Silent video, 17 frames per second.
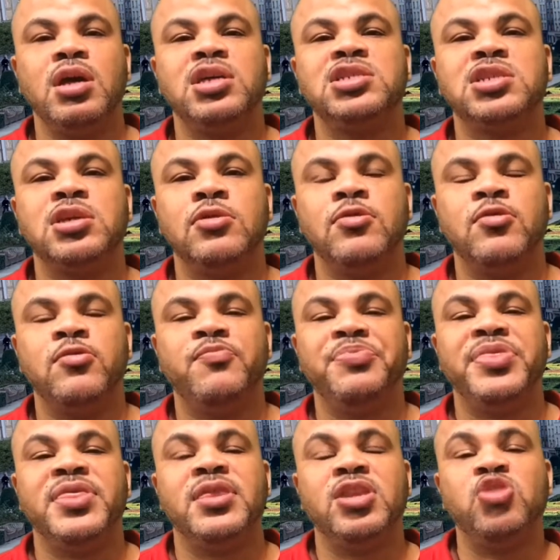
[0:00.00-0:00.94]
So
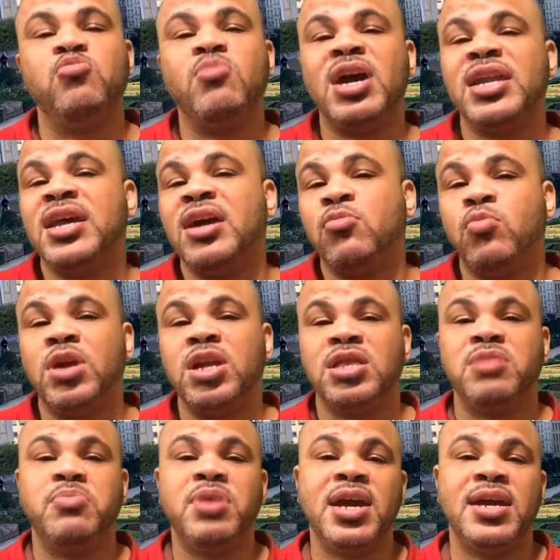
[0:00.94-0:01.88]
you might not want
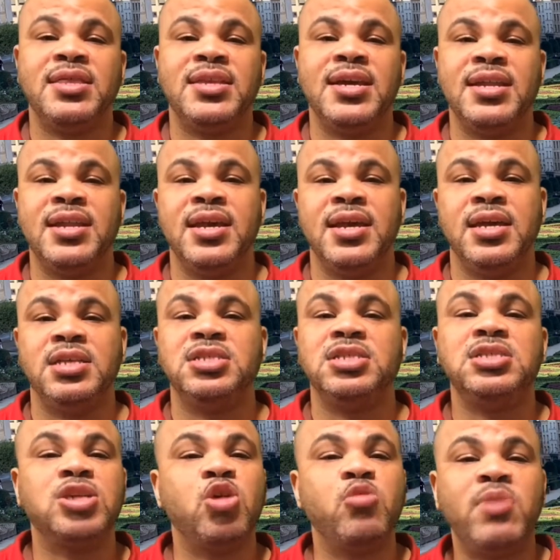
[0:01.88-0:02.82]
it to pay at that date.
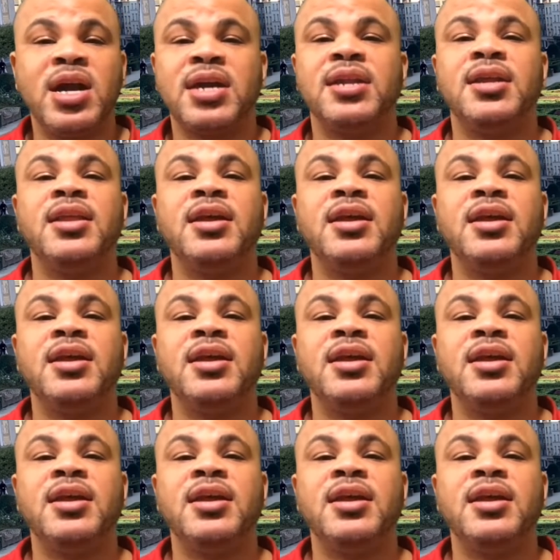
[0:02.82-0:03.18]
Just go back at a